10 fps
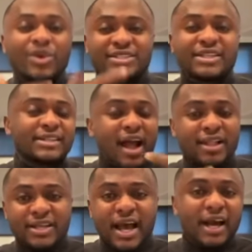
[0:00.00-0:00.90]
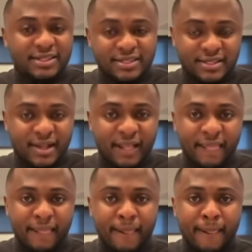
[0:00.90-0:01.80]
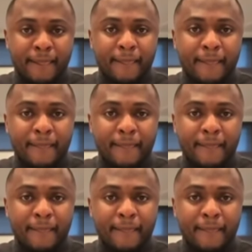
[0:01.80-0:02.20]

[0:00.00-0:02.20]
She continued, lies are being told